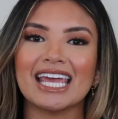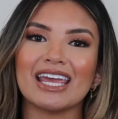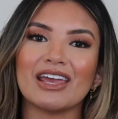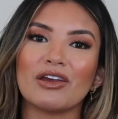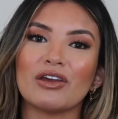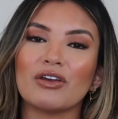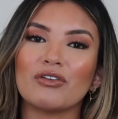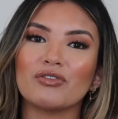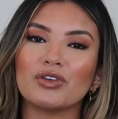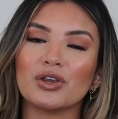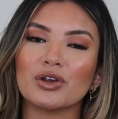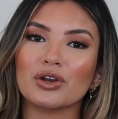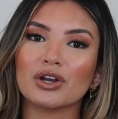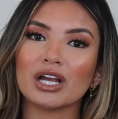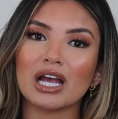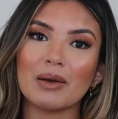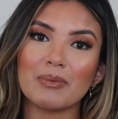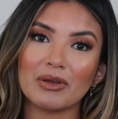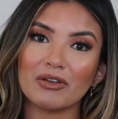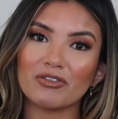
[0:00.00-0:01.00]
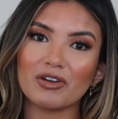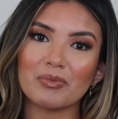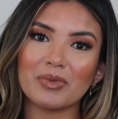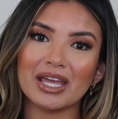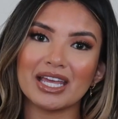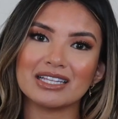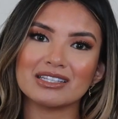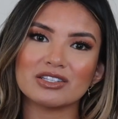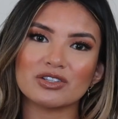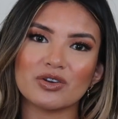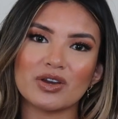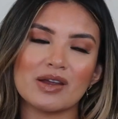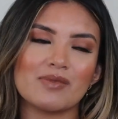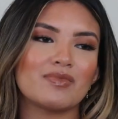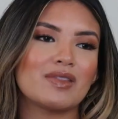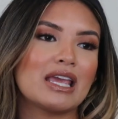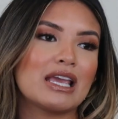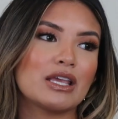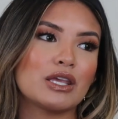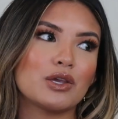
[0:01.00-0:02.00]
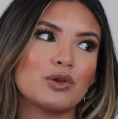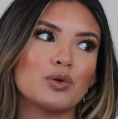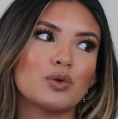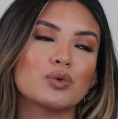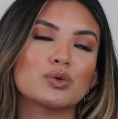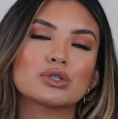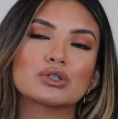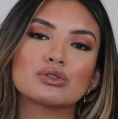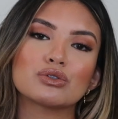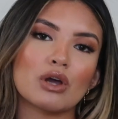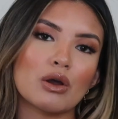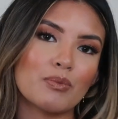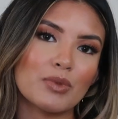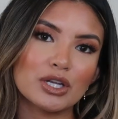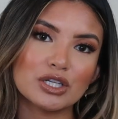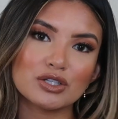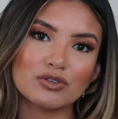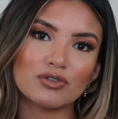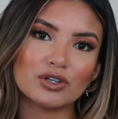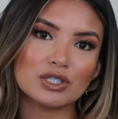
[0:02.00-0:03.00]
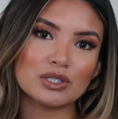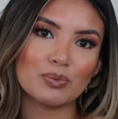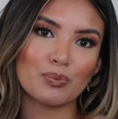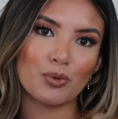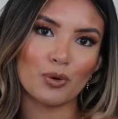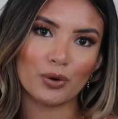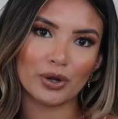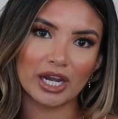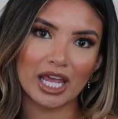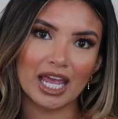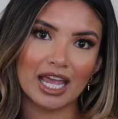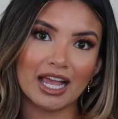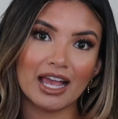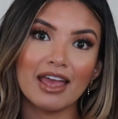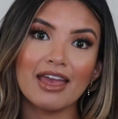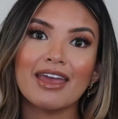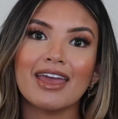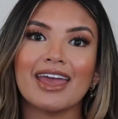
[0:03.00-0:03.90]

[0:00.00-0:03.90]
If you're coming from my Instagram, thank you so much for supporting,